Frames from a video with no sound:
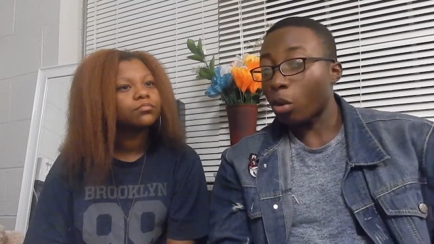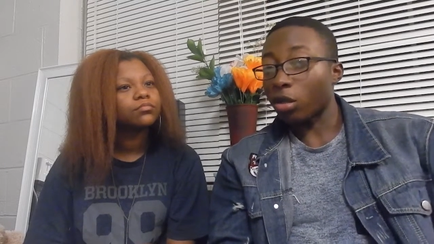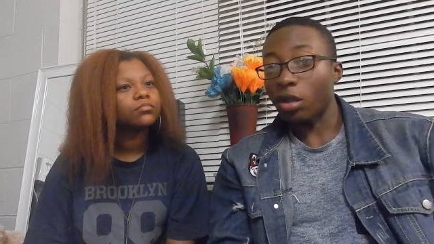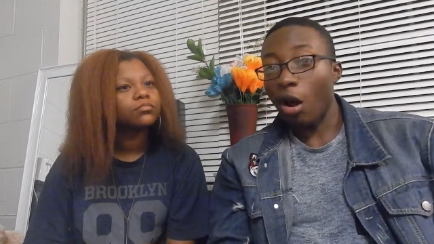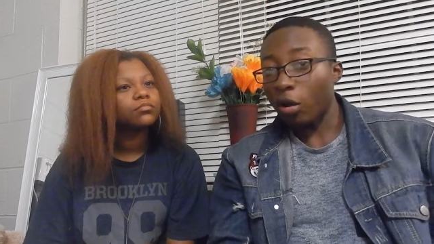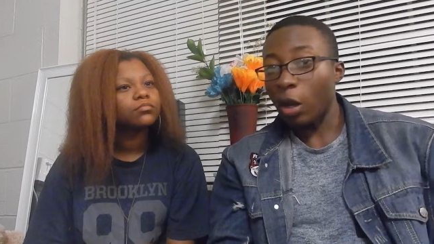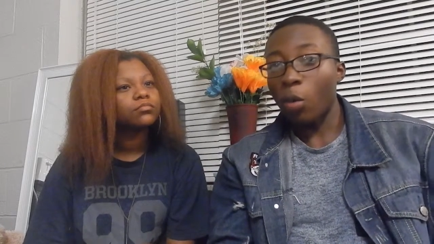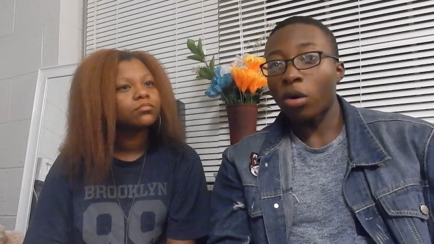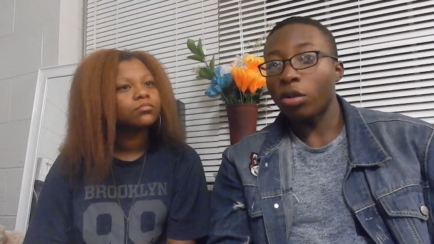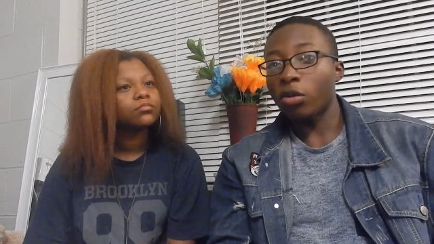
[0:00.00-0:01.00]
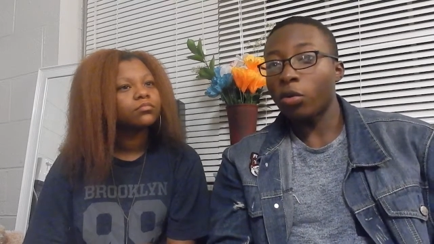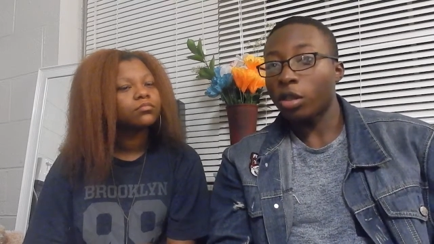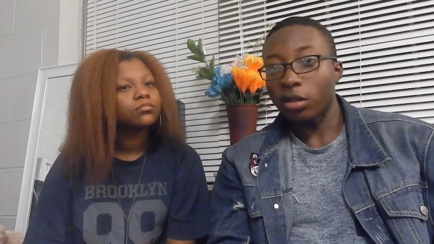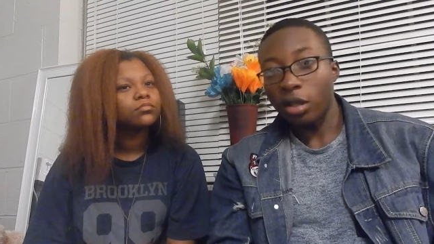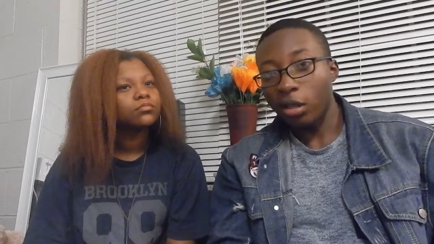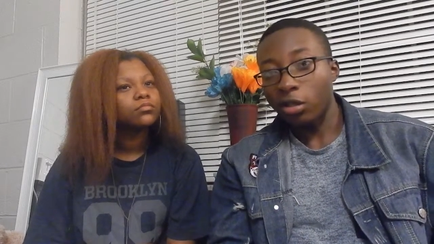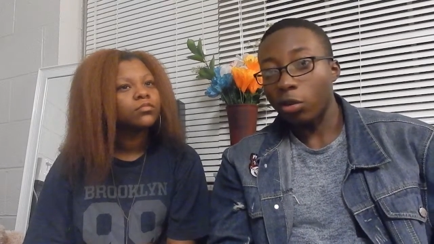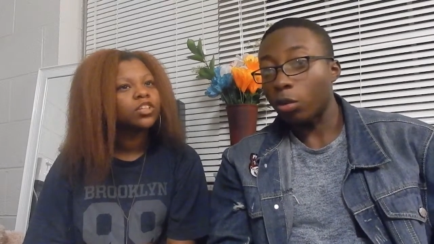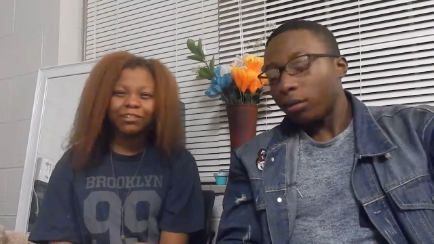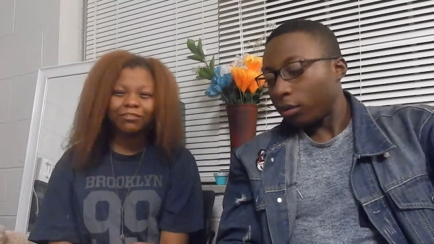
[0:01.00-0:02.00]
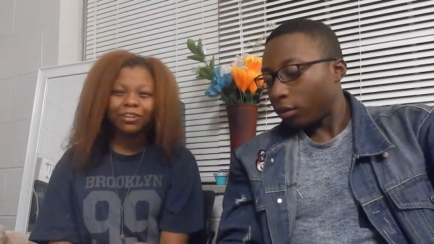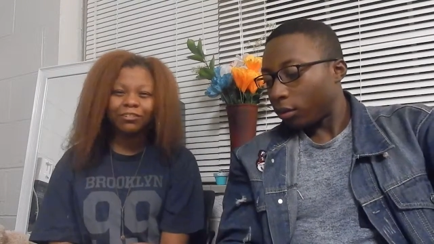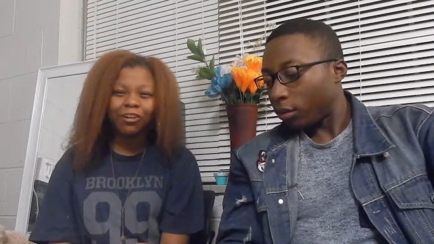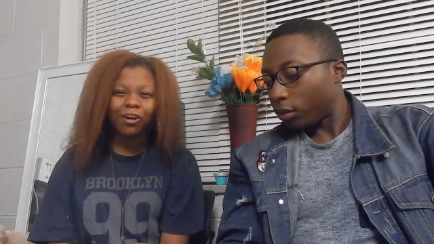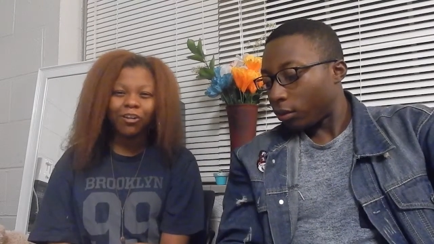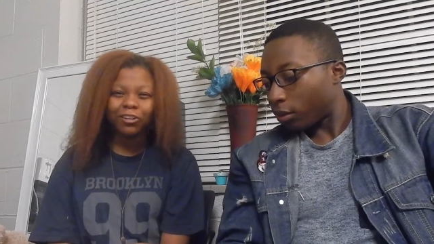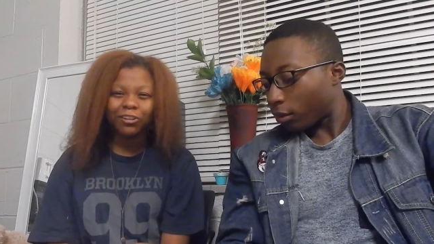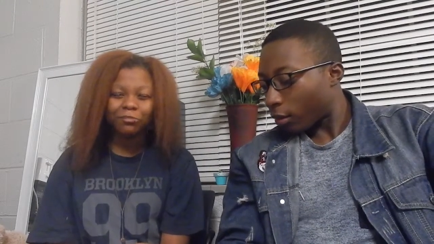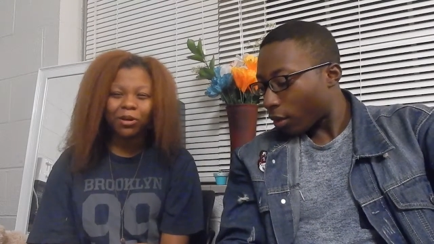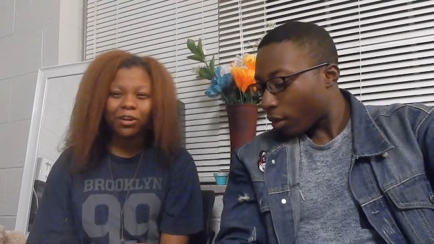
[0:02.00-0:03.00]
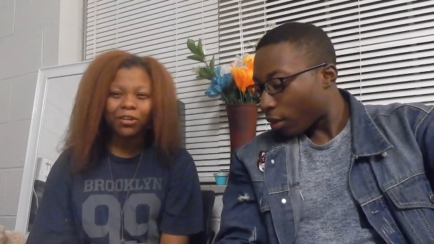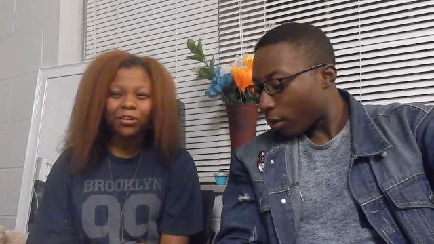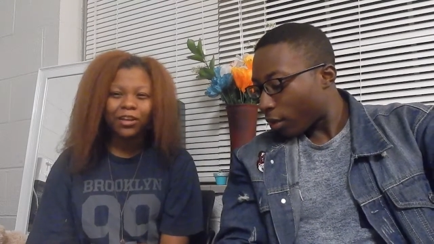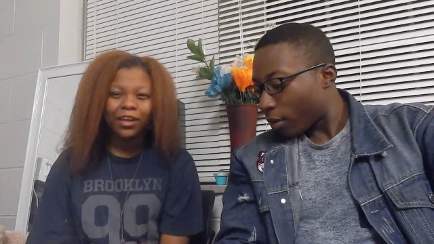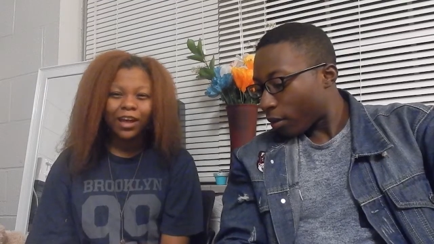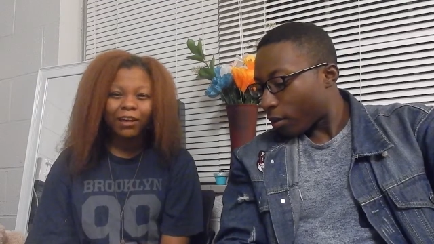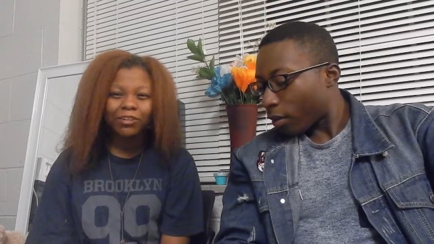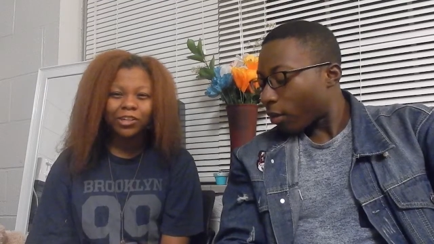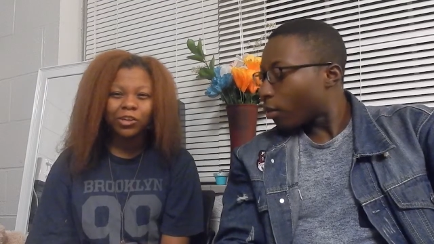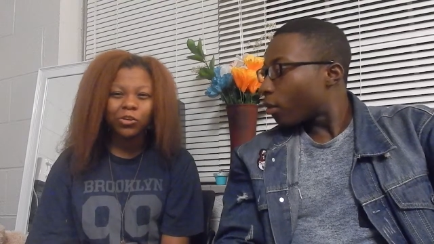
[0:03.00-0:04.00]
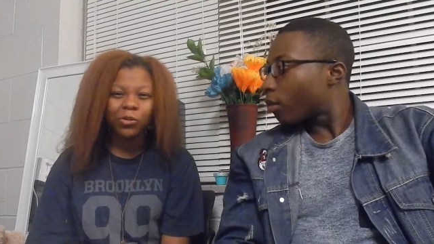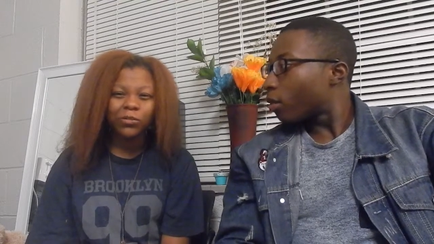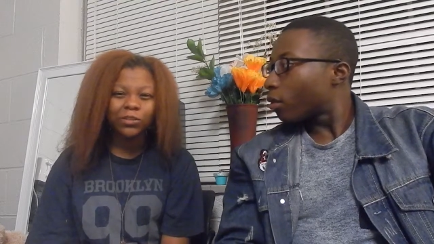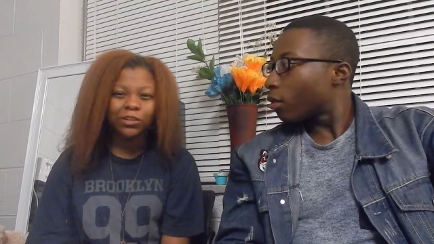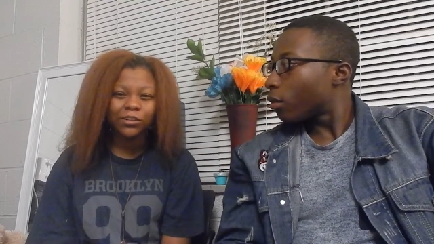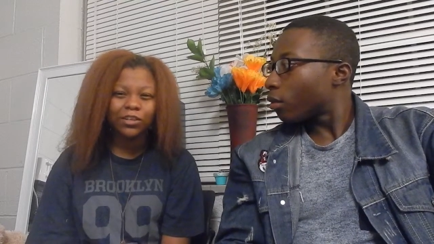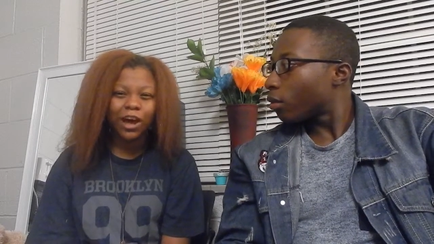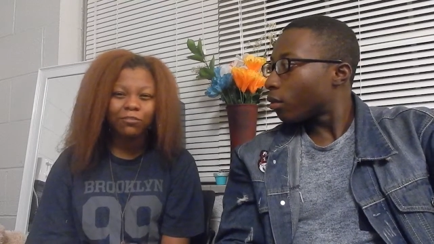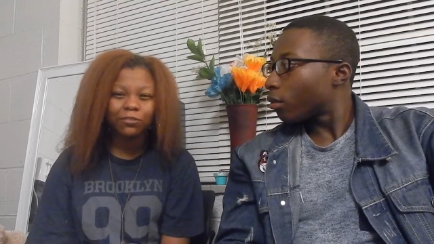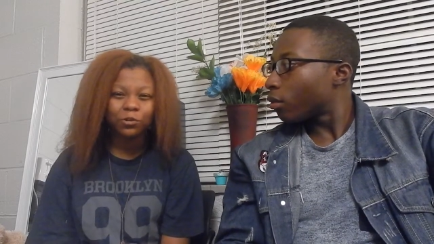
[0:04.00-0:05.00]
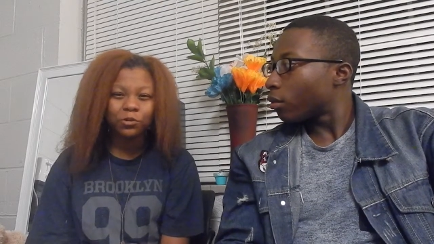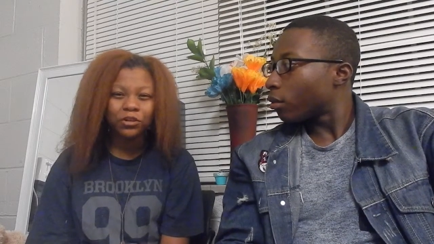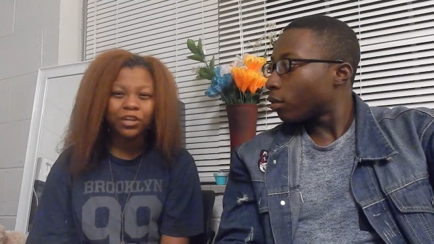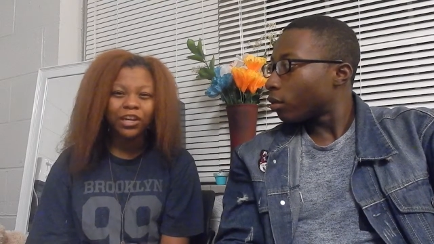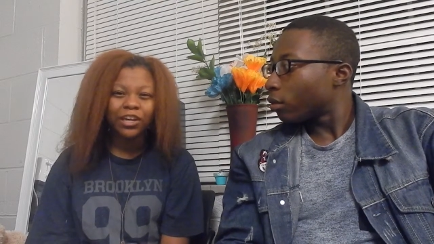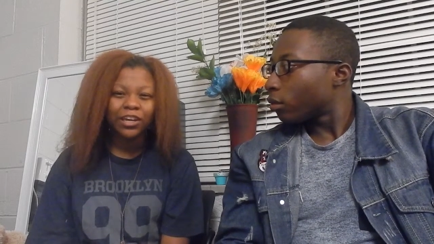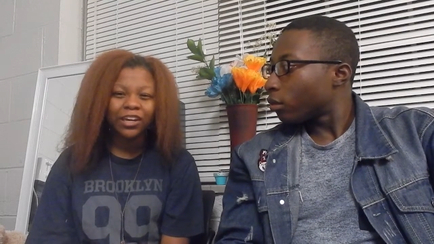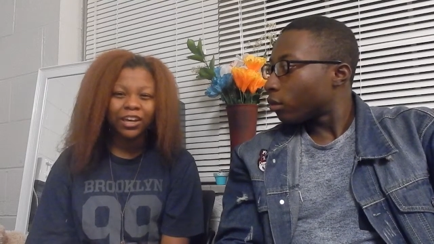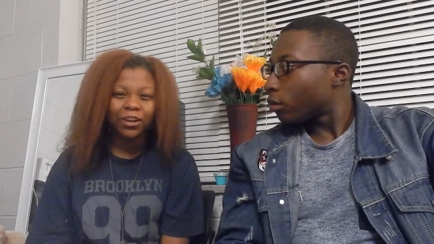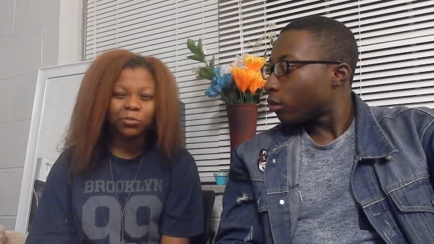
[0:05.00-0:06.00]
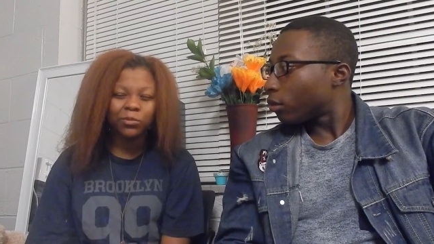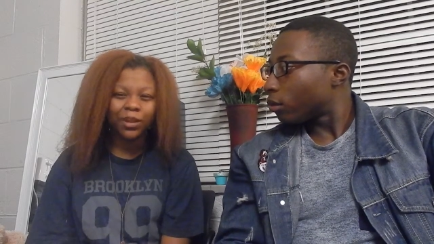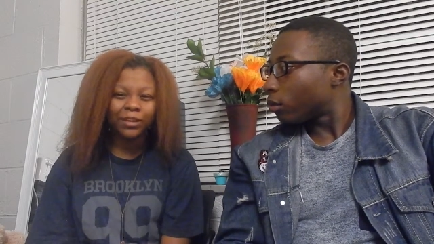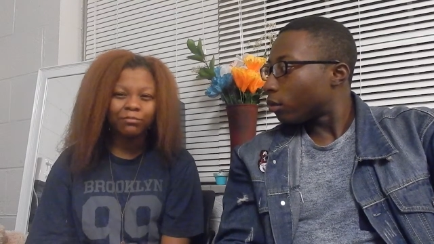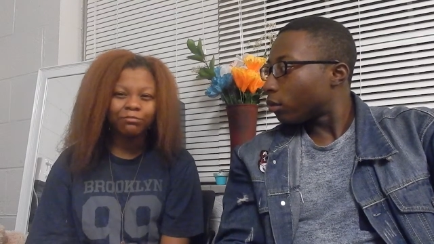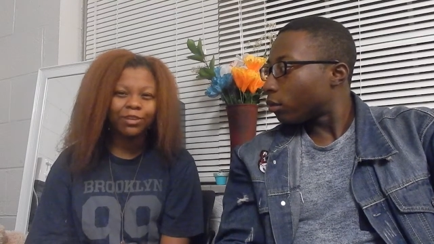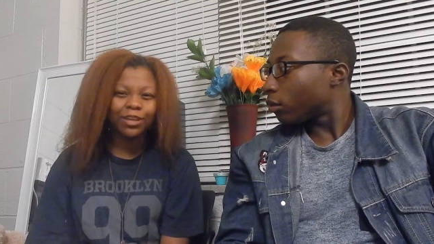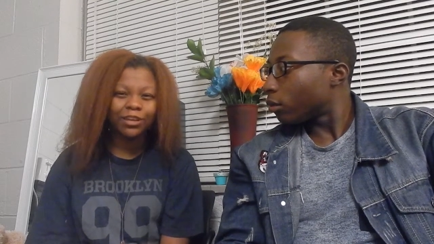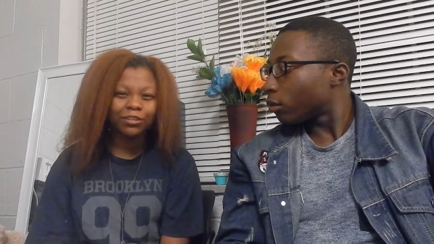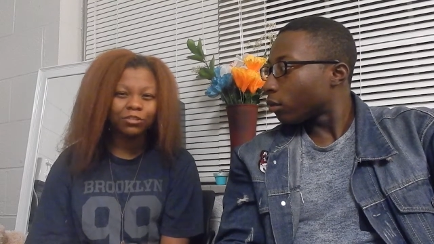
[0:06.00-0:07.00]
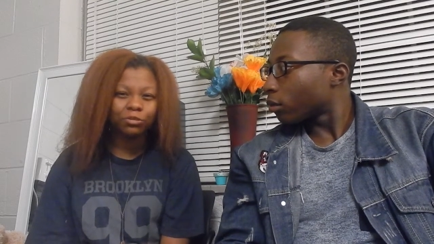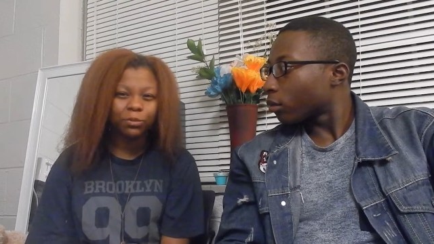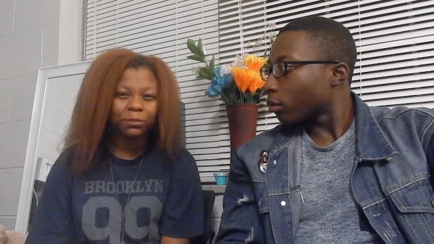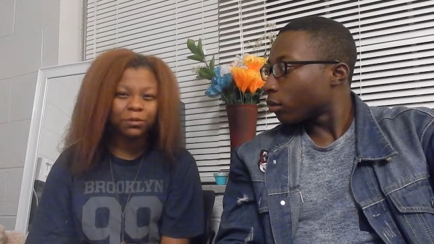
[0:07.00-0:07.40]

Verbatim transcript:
Speaker 1: because all they want to do is
Speaker 2: eat you. If they were all in the mall, I would go to the top floor and get a, like me and a group of